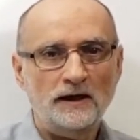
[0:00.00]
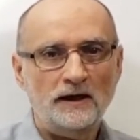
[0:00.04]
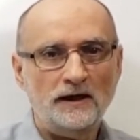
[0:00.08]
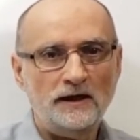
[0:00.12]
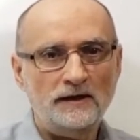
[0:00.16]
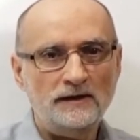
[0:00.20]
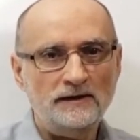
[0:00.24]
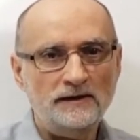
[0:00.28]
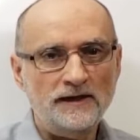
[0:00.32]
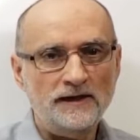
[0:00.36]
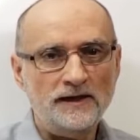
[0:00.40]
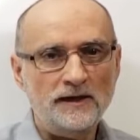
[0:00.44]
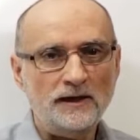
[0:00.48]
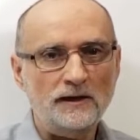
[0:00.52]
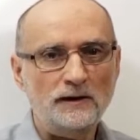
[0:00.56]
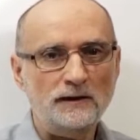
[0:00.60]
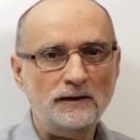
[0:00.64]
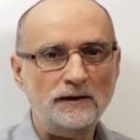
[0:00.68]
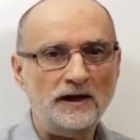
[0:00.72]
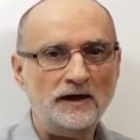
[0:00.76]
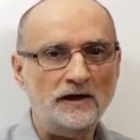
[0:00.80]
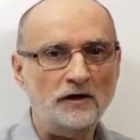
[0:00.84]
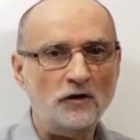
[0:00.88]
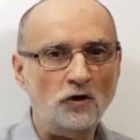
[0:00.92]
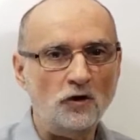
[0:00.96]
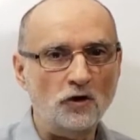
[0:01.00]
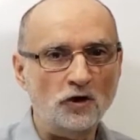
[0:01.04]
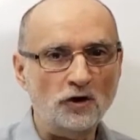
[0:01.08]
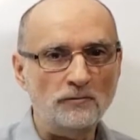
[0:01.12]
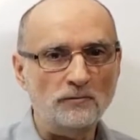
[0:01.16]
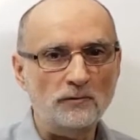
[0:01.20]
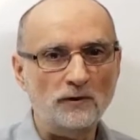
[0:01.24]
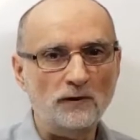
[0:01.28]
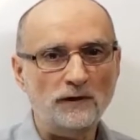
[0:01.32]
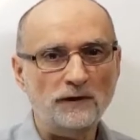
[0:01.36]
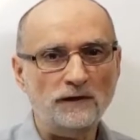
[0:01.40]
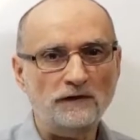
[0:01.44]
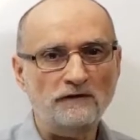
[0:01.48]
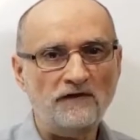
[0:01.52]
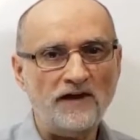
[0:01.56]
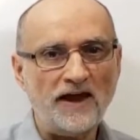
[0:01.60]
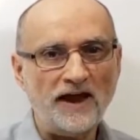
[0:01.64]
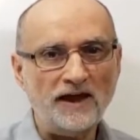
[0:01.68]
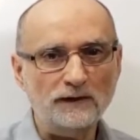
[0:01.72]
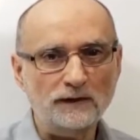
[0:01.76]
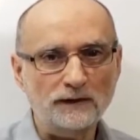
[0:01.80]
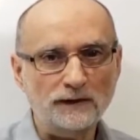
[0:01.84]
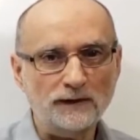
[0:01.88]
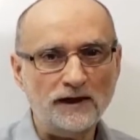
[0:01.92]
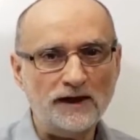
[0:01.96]
these enormous
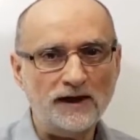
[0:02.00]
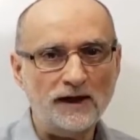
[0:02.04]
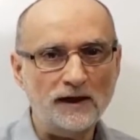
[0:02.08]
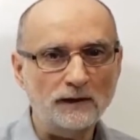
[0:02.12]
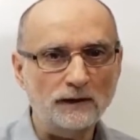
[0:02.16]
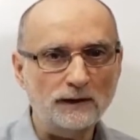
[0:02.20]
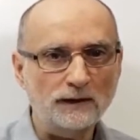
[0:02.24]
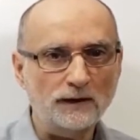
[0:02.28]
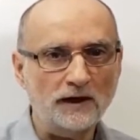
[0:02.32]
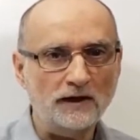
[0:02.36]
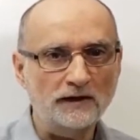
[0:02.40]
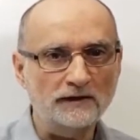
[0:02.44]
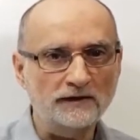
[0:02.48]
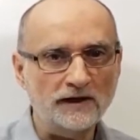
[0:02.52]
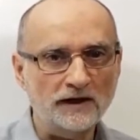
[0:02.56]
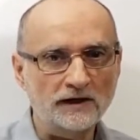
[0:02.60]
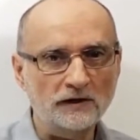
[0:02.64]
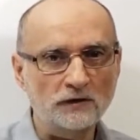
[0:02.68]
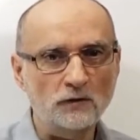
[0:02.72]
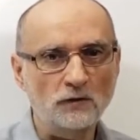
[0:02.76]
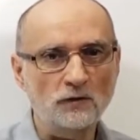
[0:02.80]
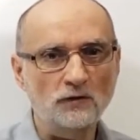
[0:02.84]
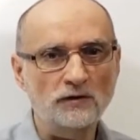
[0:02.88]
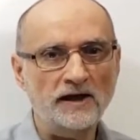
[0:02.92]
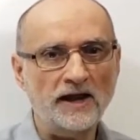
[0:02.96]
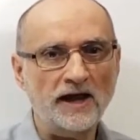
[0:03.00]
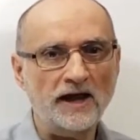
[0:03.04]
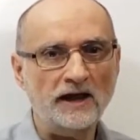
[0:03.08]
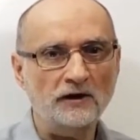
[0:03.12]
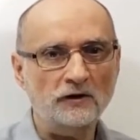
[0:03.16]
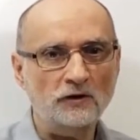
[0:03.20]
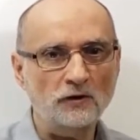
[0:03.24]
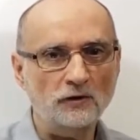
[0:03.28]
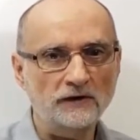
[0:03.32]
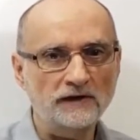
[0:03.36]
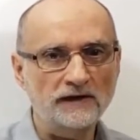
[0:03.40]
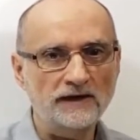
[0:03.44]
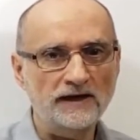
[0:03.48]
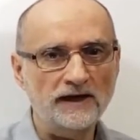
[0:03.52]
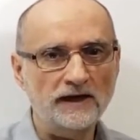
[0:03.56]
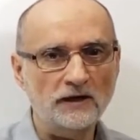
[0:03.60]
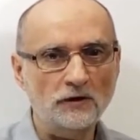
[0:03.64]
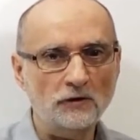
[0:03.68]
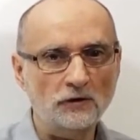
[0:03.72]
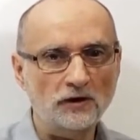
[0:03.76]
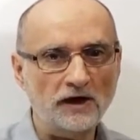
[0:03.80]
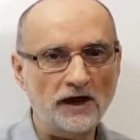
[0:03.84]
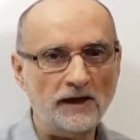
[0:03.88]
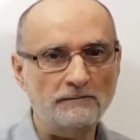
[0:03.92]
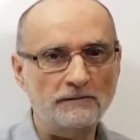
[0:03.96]
fat cells undergo necrotic
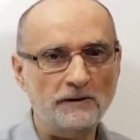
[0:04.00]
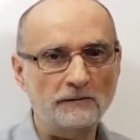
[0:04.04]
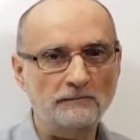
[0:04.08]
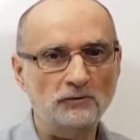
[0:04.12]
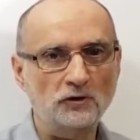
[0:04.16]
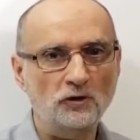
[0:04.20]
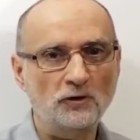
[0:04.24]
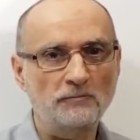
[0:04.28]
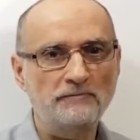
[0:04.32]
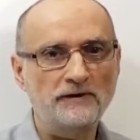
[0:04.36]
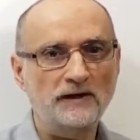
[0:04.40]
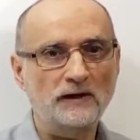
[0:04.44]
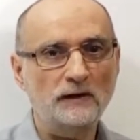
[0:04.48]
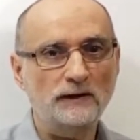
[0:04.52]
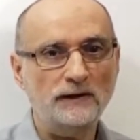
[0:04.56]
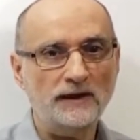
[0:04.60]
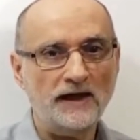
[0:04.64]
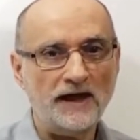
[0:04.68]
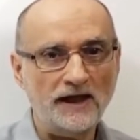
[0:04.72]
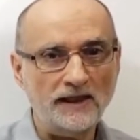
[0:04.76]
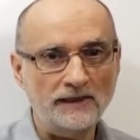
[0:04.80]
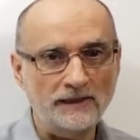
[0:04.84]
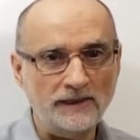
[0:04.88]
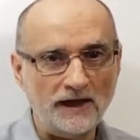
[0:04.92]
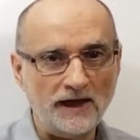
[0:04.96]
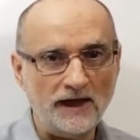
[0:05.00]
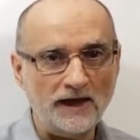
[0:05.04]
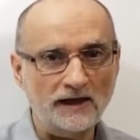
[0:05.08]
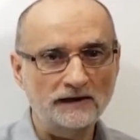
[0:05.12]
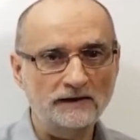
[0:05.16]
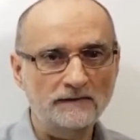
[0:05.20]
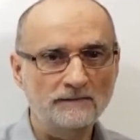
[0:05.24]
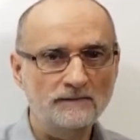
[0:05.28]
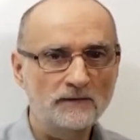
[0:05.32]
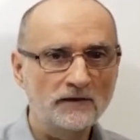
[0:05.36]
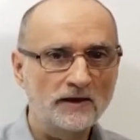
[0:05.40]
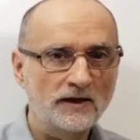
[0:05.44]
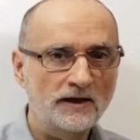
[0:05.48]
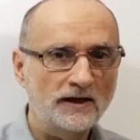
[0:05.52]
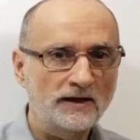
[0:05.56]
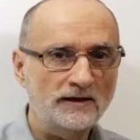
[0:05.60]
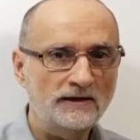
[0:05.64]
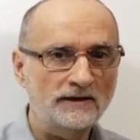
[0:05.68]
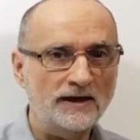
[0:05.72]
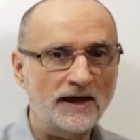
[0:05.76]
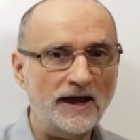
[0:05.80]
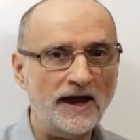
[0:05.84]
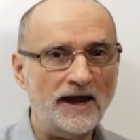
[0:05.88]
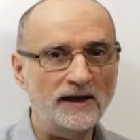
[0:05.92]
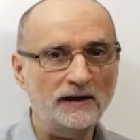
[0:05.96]
or apoptotic cell death.
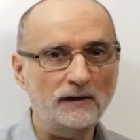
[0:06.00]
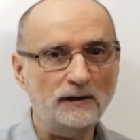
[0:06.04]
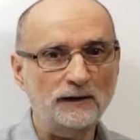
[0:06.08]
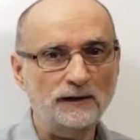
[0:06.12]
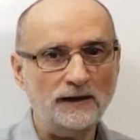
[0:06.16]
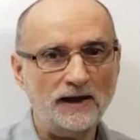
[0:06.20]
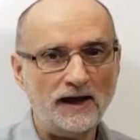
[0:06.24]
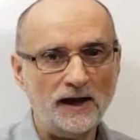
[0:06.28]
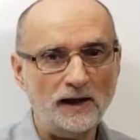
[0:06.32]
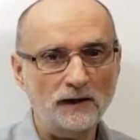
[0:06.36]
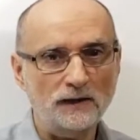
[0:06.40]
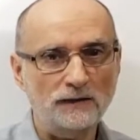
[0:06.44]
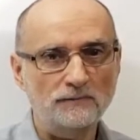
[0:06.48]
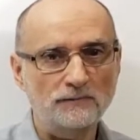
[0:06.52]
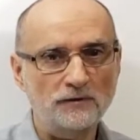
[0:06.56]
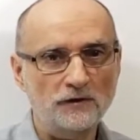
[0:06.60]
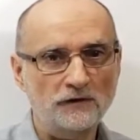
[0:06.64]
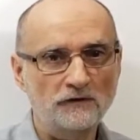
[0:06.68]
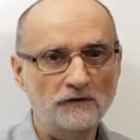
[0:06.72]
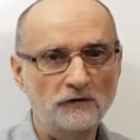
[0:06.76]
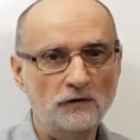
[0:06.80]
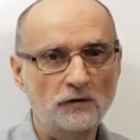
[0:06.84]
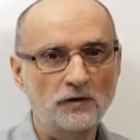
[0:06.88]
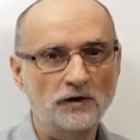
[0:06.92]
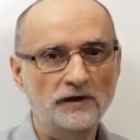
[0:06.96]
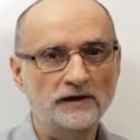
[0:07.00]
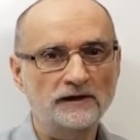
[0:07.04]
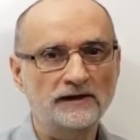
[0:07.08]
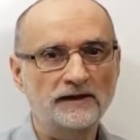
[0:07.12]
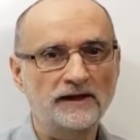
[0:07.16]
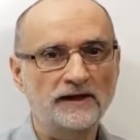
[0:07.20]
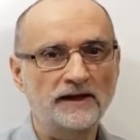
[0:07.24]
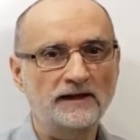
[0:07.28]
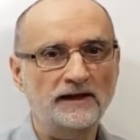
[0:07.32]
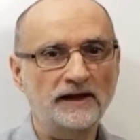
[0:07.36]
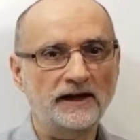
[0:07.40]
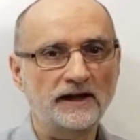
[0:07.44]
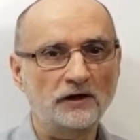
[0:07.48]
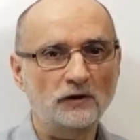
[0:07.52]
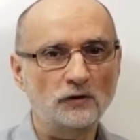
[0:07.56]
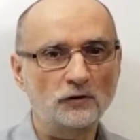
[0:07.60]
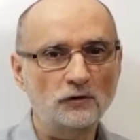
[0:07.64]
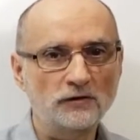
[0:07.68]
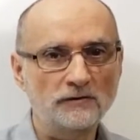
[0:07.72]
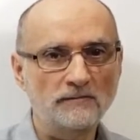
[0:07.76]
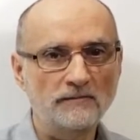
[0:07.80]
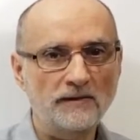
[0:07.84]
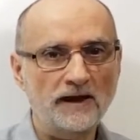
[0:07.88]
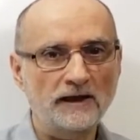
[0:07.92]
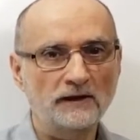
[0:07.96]
Dying cells provoke the
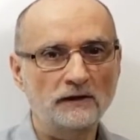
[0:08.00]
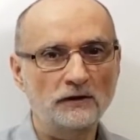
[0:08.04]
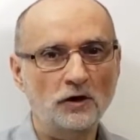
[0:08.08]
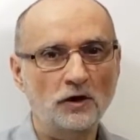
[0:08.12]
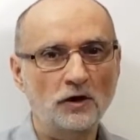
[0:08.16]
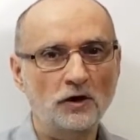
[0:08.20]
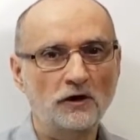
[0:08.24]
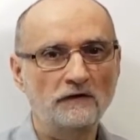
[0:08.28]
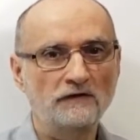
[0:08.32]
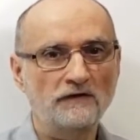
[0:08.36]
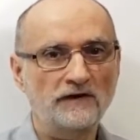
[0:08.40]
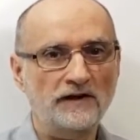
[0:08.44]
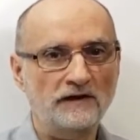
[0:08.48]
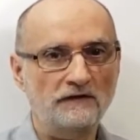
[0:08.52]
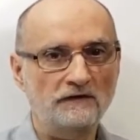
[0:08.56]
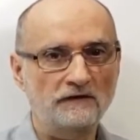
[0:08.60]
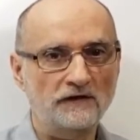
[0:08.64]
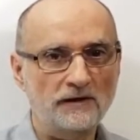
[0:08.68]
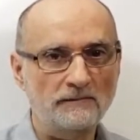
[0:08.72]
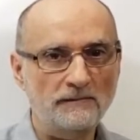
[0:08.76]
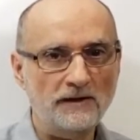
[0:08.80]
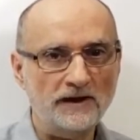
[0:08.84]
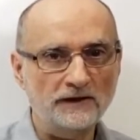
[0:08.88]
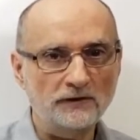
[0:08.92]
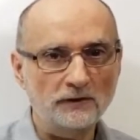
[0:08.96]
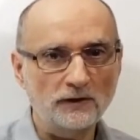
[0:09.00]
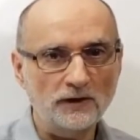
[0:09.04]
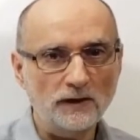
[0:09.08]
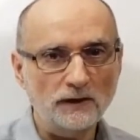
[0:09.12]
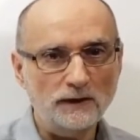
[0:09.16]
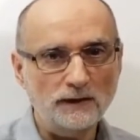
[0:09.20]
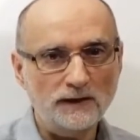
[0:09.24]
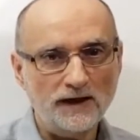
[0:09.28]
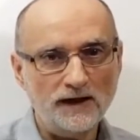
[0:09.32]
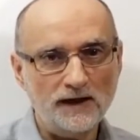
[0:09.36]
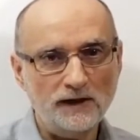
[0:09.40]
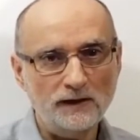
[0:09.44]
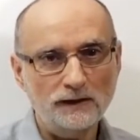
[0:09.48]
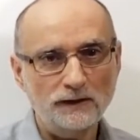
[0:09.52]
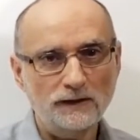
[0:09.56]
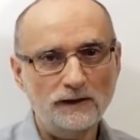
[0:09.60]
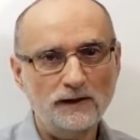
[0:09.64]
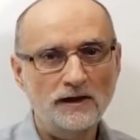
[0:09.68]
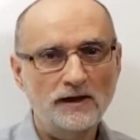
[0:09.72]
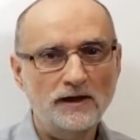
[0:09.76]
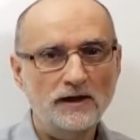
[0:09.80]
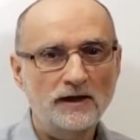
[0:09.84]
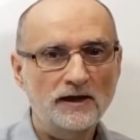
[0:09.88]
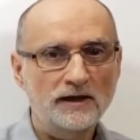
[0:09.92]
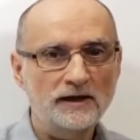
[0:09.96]
recruitment of inflammatory cells,
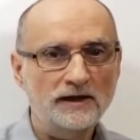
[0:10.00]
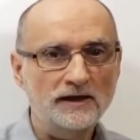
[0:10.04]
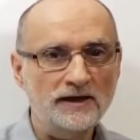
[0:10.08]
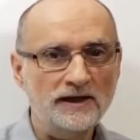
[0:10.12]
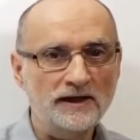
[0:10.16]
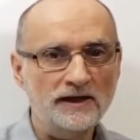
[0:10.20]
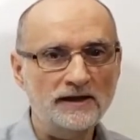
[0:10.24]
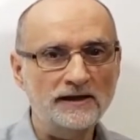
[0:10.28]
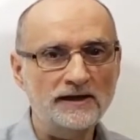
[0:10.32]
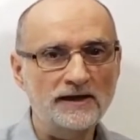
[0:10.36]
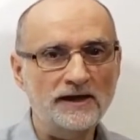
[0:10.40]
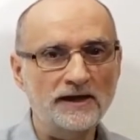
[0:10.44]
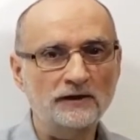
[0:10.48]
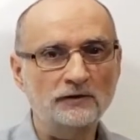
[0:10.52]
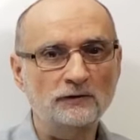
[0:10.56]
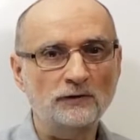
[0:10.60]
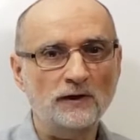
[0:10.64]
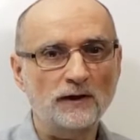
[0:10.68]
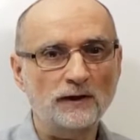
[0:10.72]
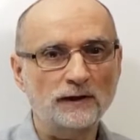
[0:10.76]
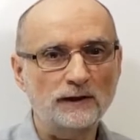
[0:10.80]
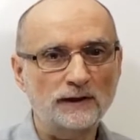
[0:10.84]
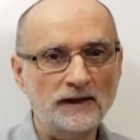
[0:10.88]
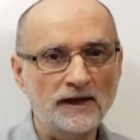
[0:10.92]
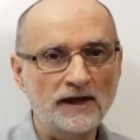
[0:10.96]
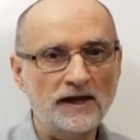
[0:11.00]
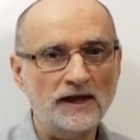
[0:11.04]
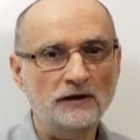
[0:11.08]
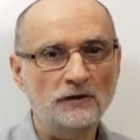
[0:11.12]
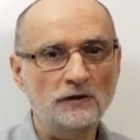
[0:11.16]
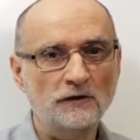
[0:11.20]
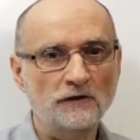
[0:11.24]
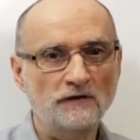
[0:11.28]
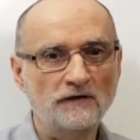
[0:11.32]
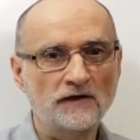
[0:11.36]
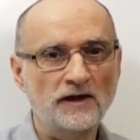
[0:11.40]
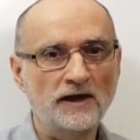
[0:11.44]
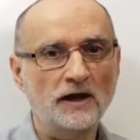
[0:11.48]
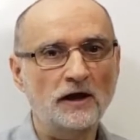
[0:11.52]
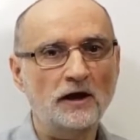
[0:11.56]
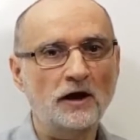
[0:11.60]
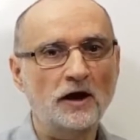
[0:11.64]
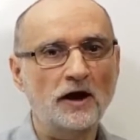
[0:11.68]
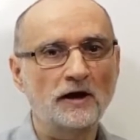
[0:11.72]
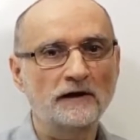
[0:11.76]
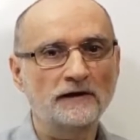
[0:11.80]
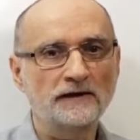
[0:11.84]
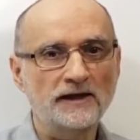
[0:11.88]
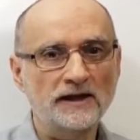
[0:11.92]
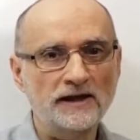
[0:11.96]
leading to a state of a
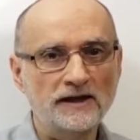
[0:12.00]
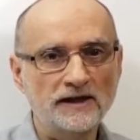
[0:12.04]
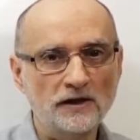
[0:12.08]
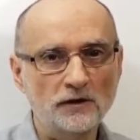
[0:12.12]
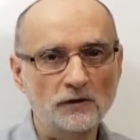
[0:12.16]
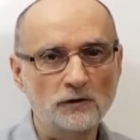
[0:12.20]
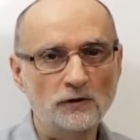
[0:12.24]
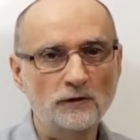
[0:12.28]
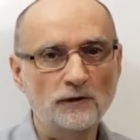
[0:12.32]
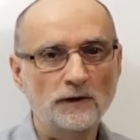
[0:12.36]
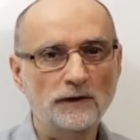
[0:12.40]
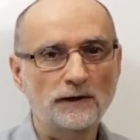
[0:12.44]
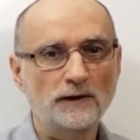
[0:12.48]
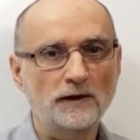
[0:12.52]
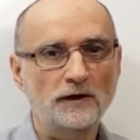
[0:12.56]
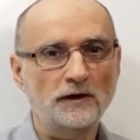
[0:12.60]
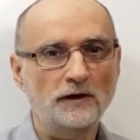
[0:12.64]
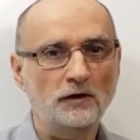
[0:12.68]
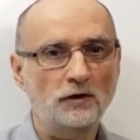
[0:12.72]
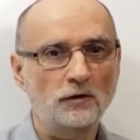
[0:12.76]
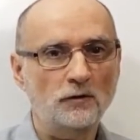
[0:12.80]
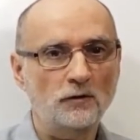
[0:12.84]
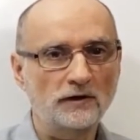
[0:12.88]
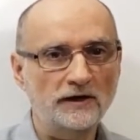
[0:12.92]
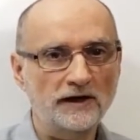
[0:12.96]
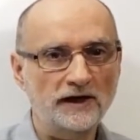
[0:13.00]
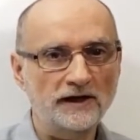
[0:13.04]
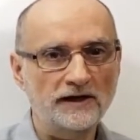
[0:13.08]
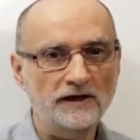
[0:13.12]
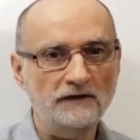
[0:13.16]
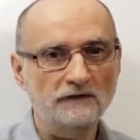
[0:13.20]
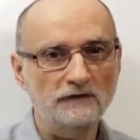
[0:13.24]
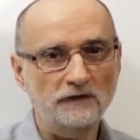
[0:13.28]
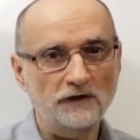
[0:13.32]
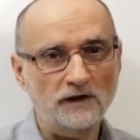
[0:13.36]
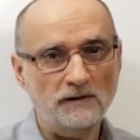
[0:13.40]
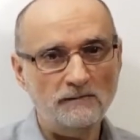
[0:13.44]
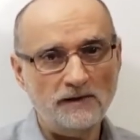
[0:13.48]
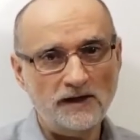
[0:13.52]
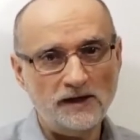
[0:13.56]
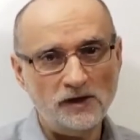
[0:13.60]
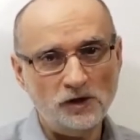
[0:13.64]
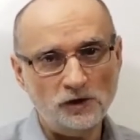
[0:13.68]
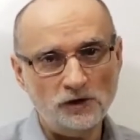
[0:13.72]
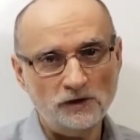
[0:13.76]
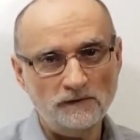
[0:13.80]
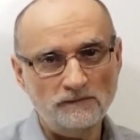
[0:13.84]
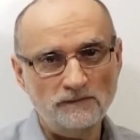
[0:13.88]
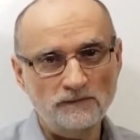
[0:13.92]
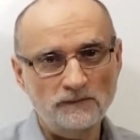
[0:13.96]
continuous low-grade
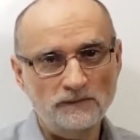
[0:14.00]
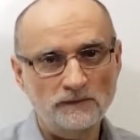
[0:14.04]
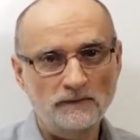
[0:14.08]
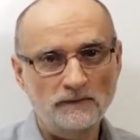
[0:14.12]
inflammation.